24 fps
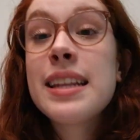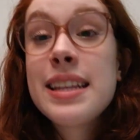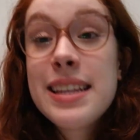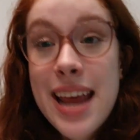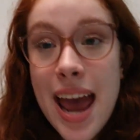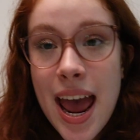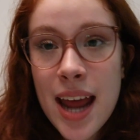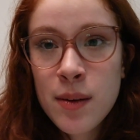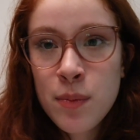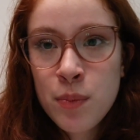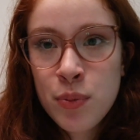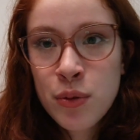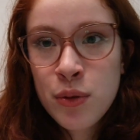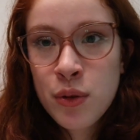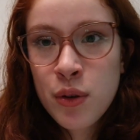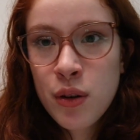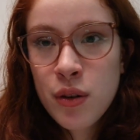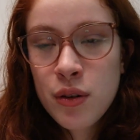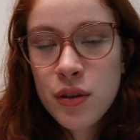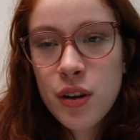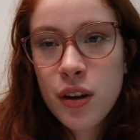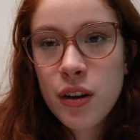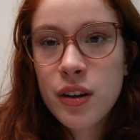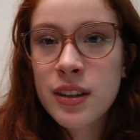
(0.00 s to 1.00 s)

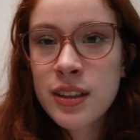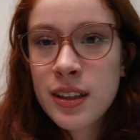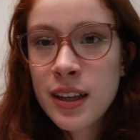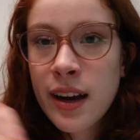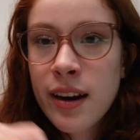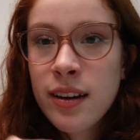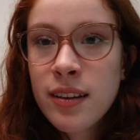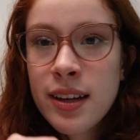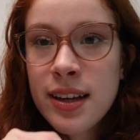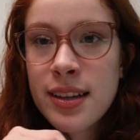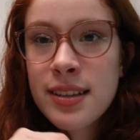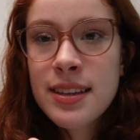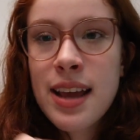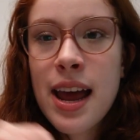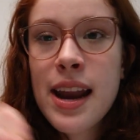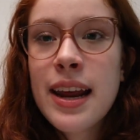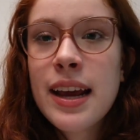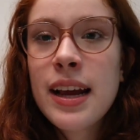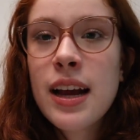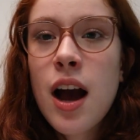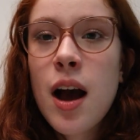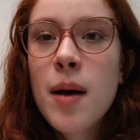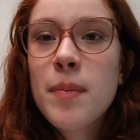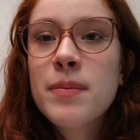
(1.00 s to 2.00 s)
Deadpool, they're clearly
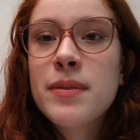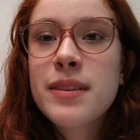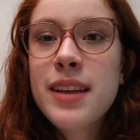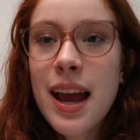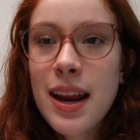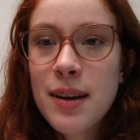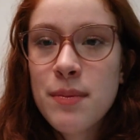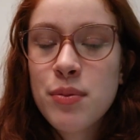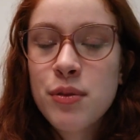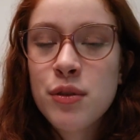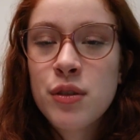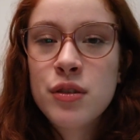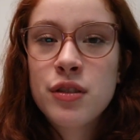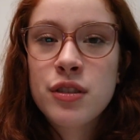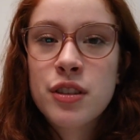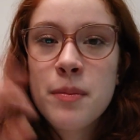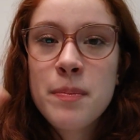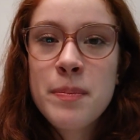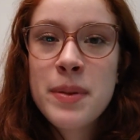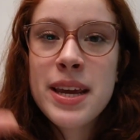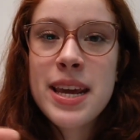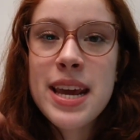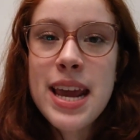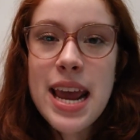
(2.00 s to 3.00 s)
setting up Deadpool to
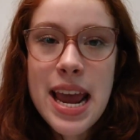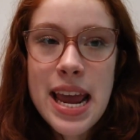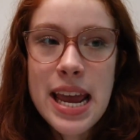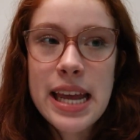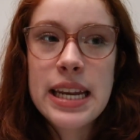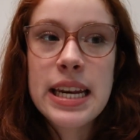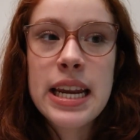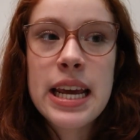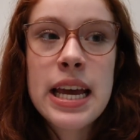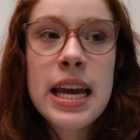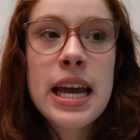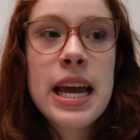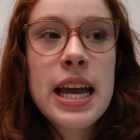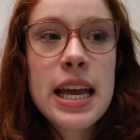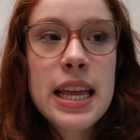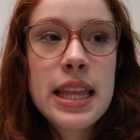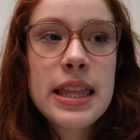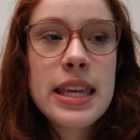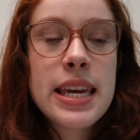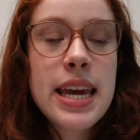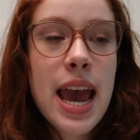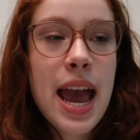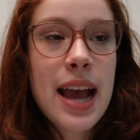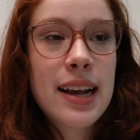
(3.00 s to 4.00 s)
be in
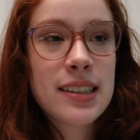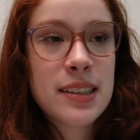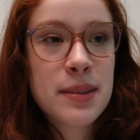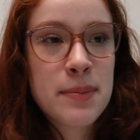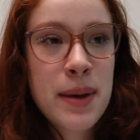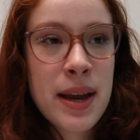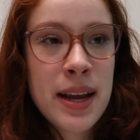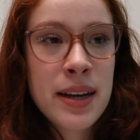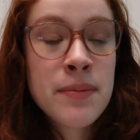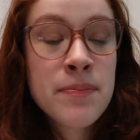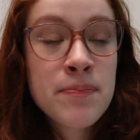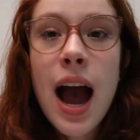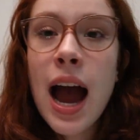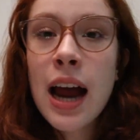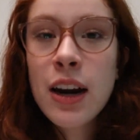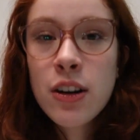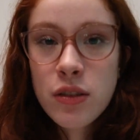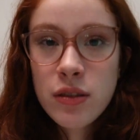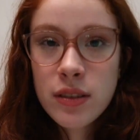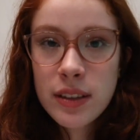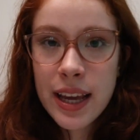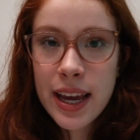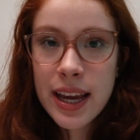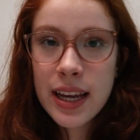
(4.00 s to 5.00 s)
the X-Men. I
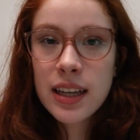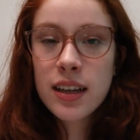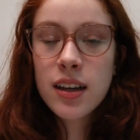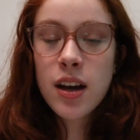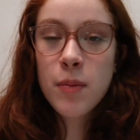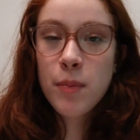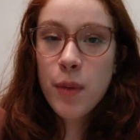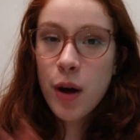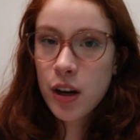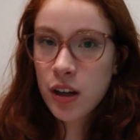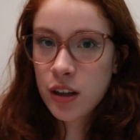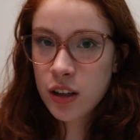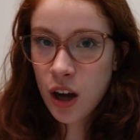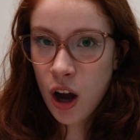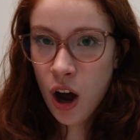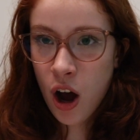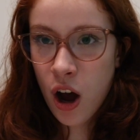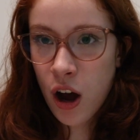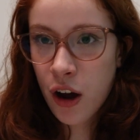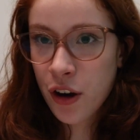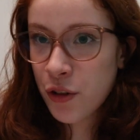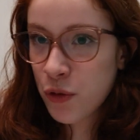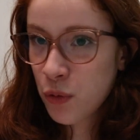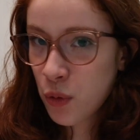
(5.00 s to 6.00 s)
don't think Kamala
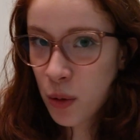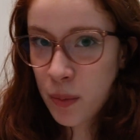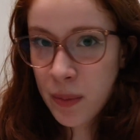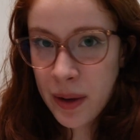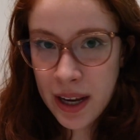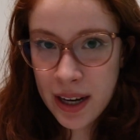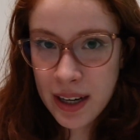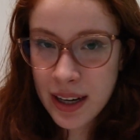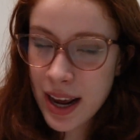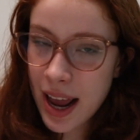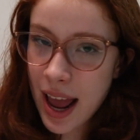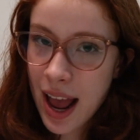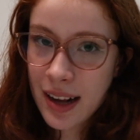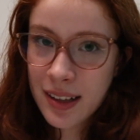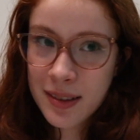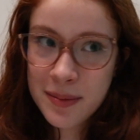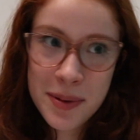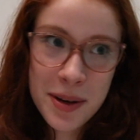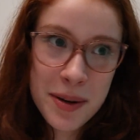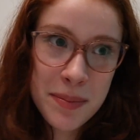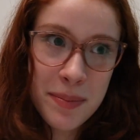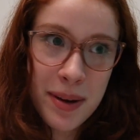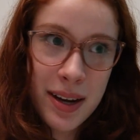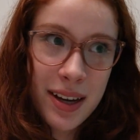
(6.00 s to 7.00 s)
Khan will be in the
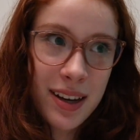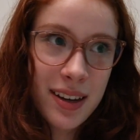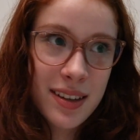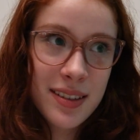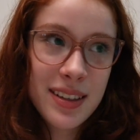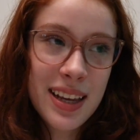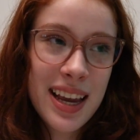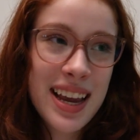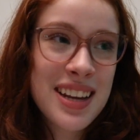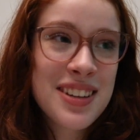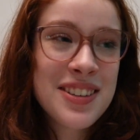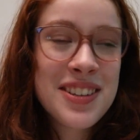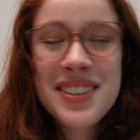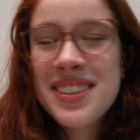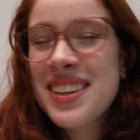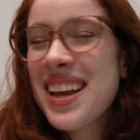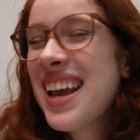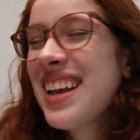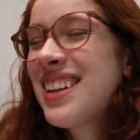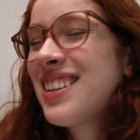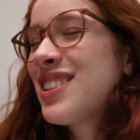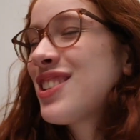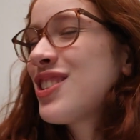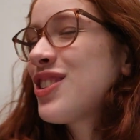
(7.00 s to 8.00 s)
X-Men because
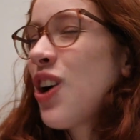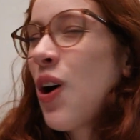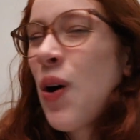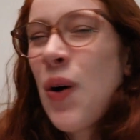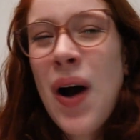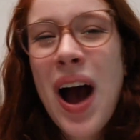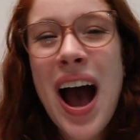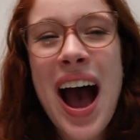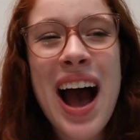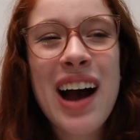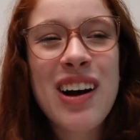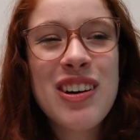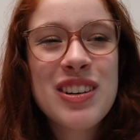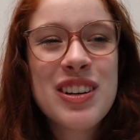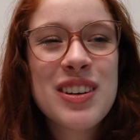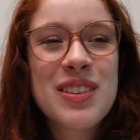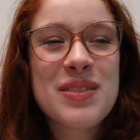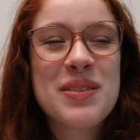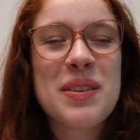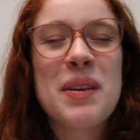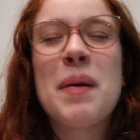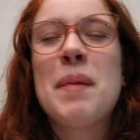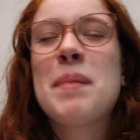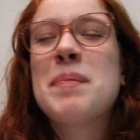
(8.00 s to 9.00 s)
it's so out
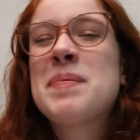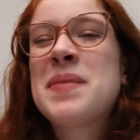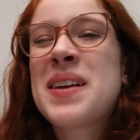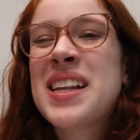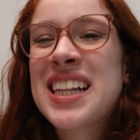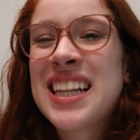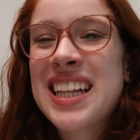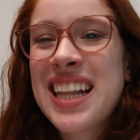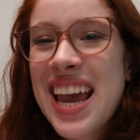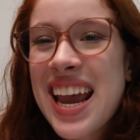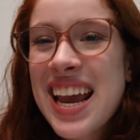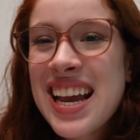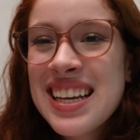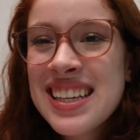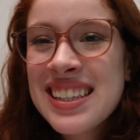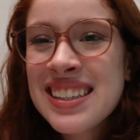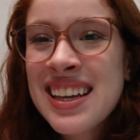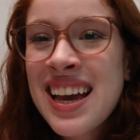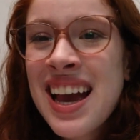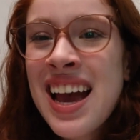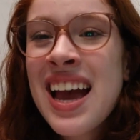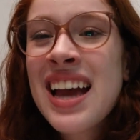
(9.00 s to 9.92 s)
of place.